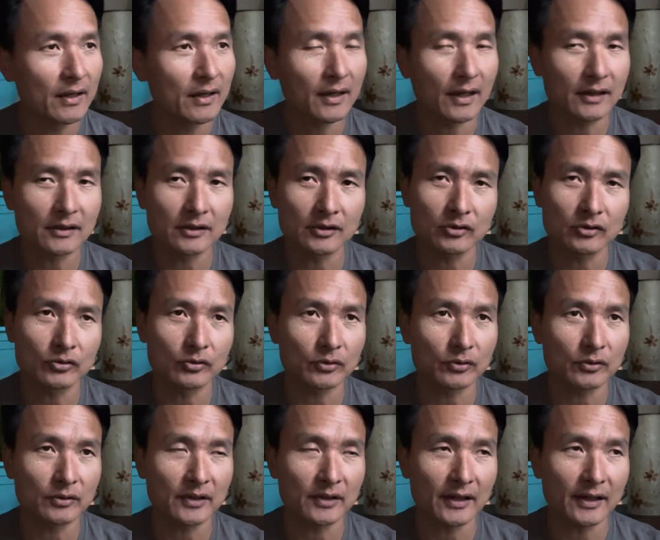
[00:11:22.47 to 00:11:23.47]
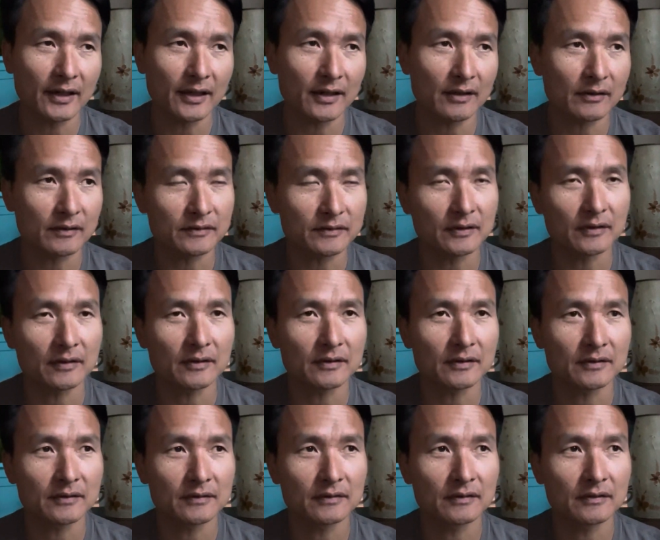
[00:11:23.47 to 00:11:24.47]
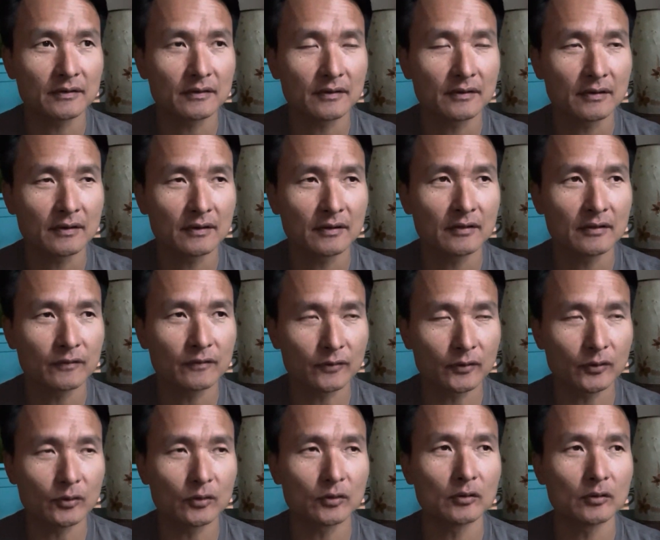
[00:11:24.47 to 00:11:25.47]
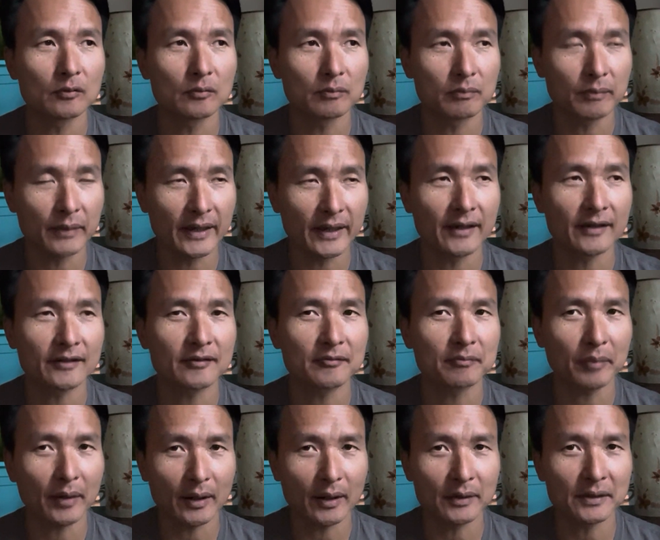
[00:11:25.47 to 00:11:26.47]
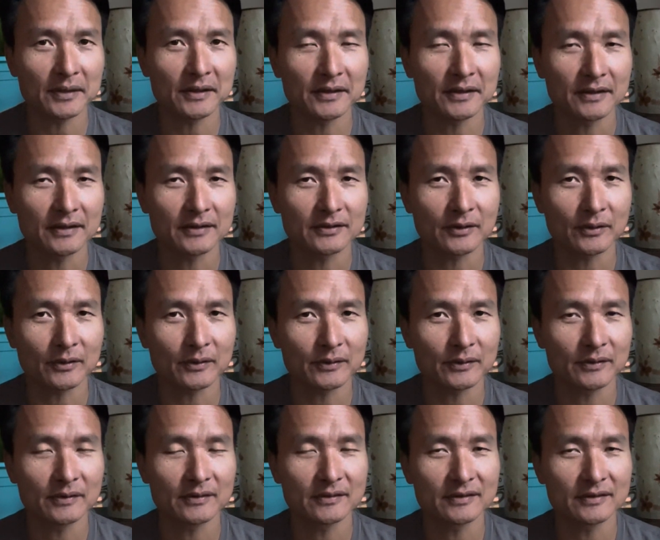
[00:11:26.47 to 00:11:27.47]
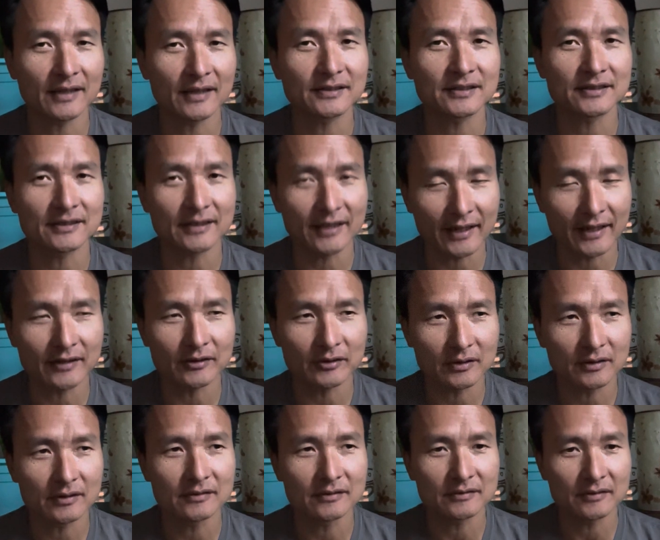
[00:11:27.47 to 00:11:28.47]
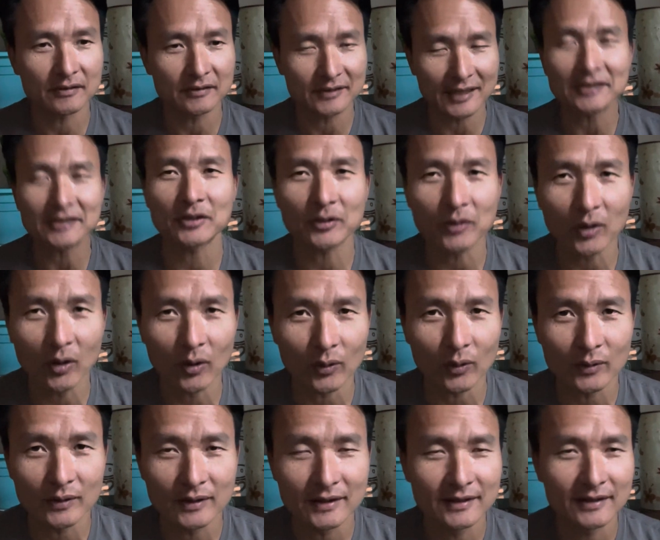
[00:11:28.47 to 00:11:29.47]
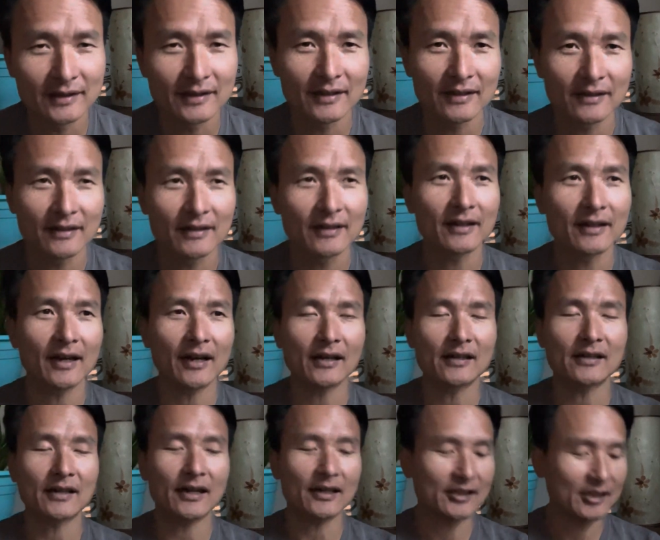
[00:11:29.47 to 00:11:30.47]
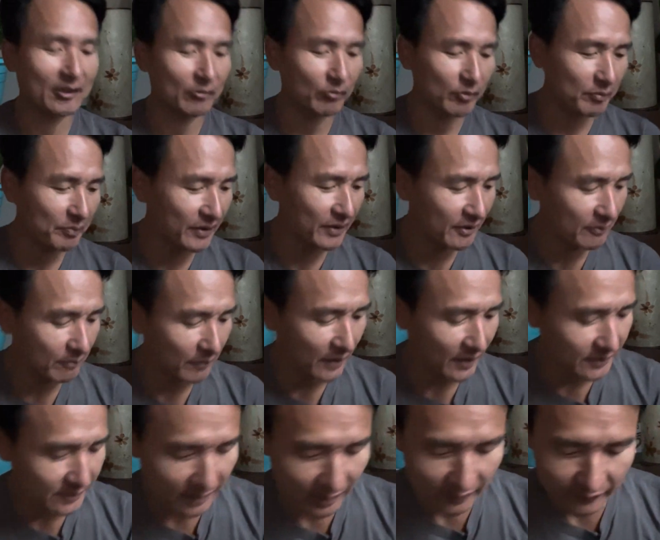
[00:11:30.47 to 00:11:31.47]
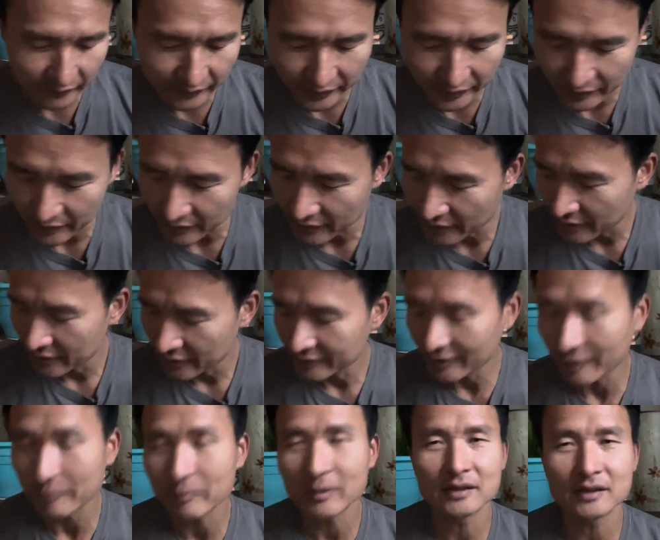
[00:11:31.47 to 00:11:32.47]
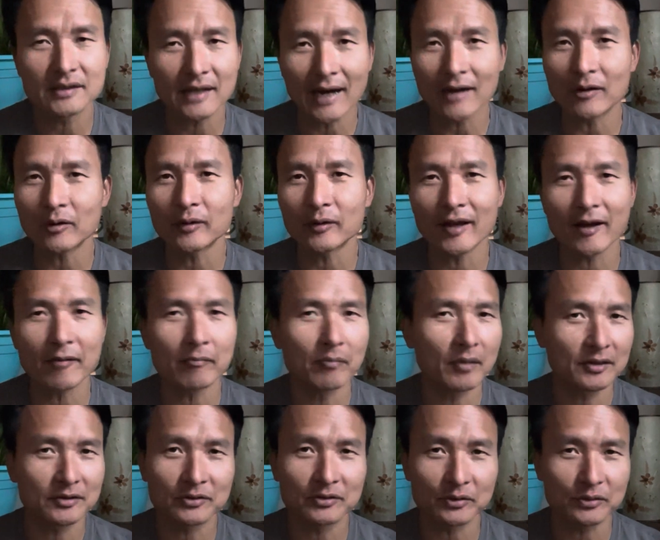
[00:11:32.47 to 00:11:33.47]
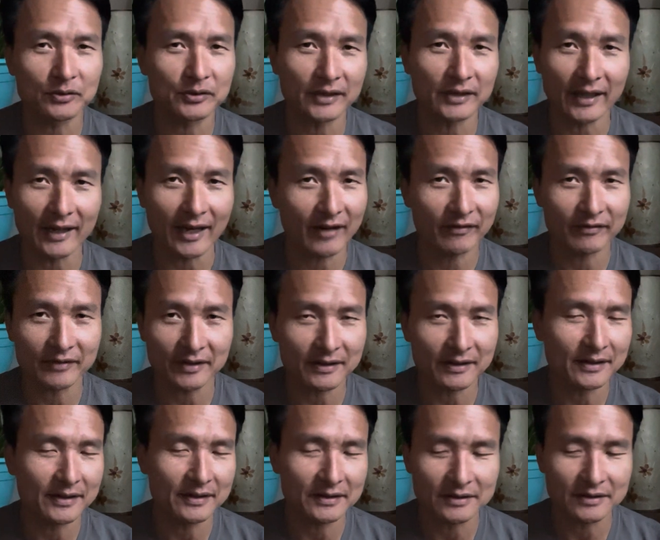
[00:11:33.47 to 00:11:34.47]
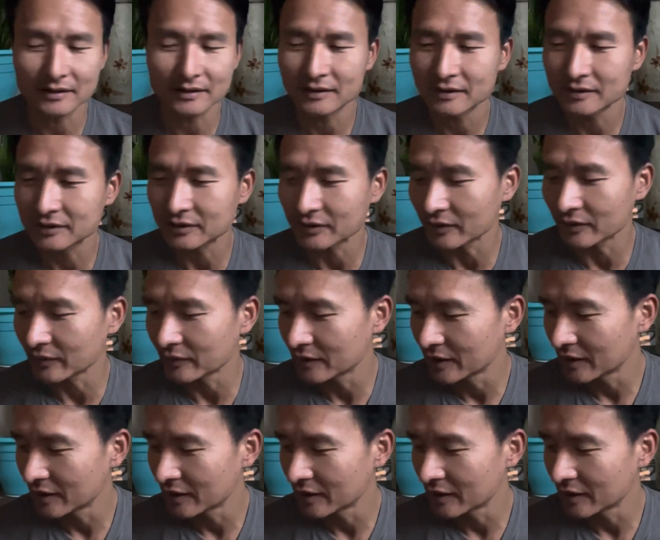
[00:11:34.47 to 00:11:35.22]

I need to get out of the full bad poly. So that's the end. That's the goal. I keep repeating myself here. That means I don't have much to say after this. So